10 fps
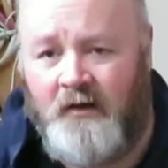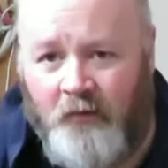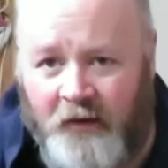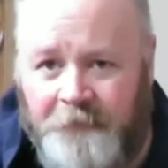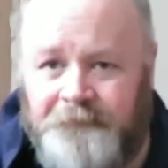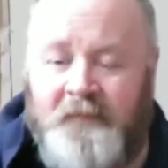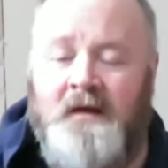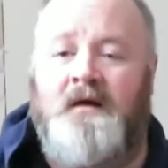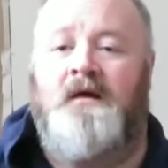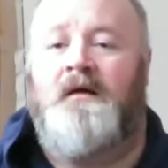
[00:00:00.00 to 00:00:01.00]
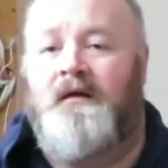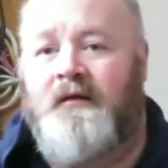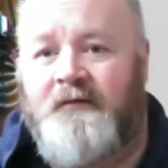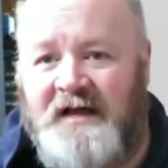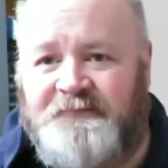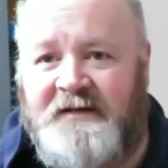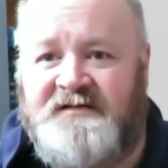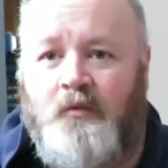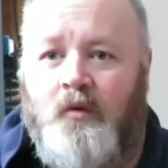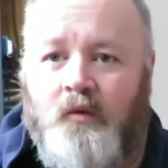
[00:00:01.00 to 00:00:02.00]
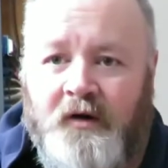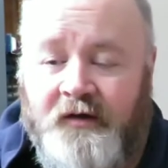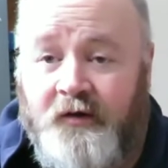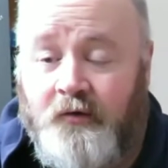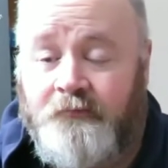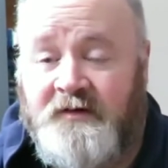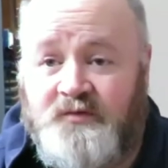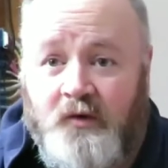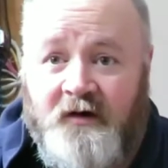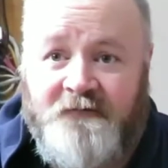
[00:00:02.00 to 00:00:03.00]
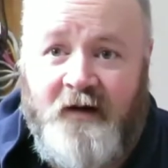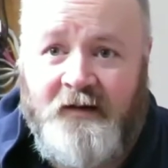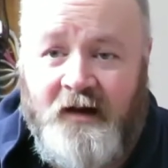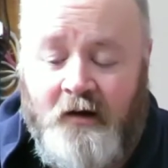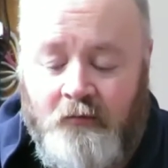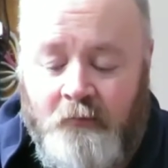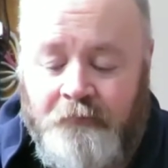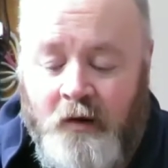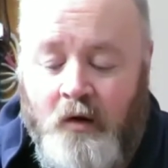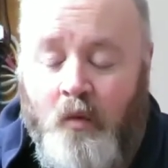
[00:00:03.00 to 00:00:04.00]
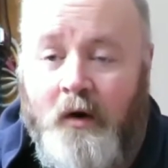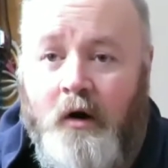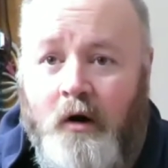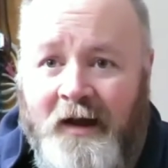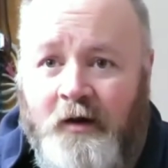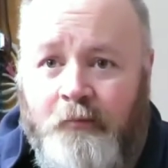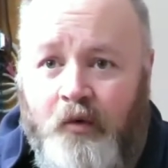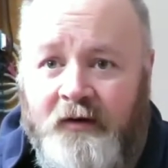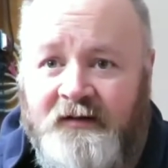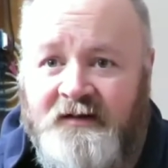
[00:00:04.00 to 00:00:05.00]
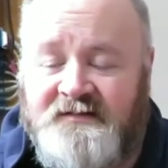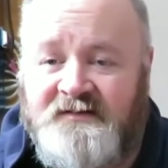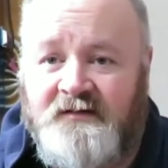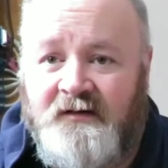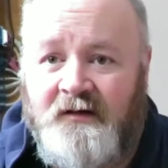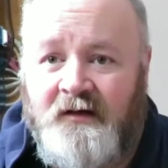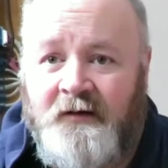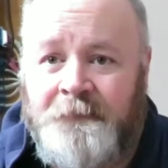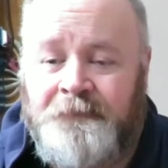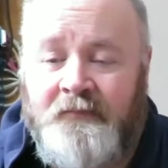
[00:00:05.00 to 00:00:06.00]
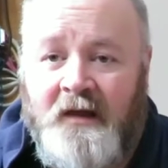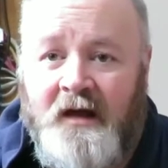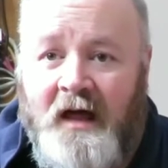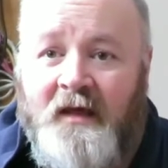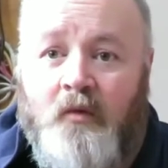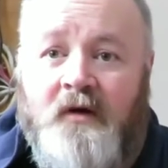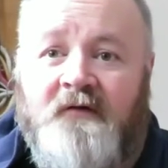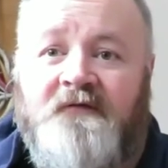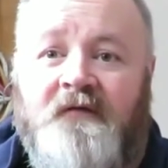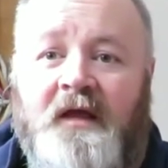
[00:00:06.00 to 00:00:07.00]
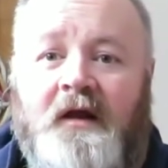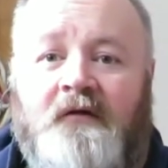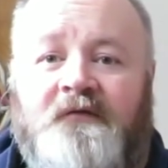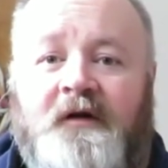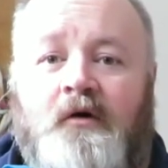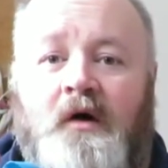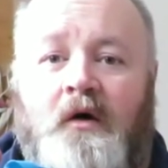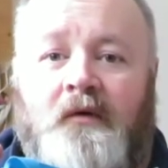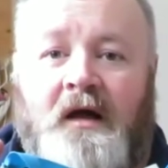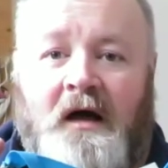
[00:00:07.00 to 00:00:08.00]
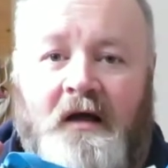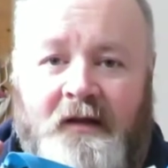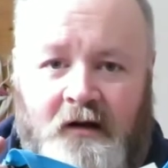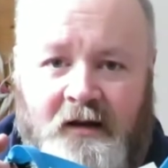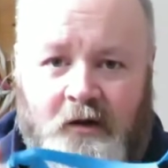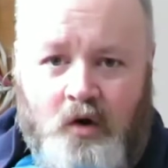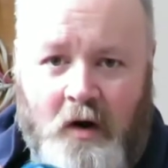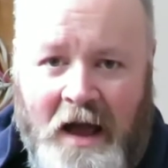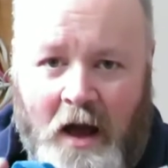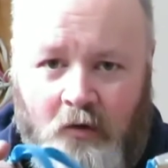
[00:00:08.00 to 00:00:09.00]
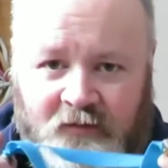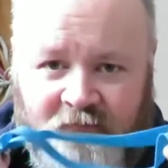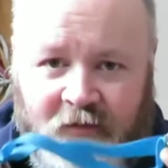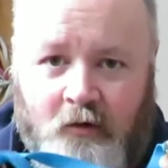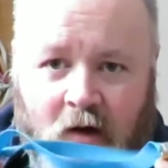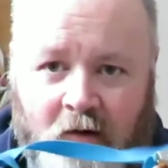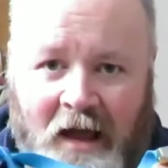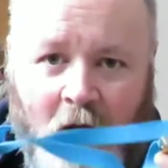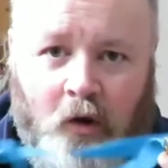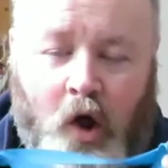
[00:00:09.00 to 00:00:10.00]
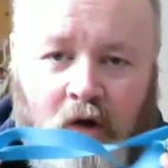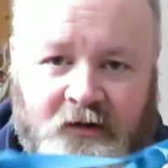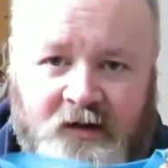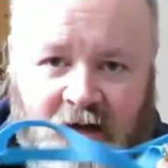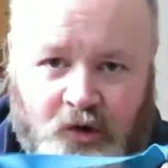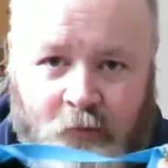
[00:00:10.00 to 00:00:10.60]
Well, that's basically what we're gonna do, is we're gonna find out where our anchor point is And then we're gonna, then I'll let you know how to figure out how long to cut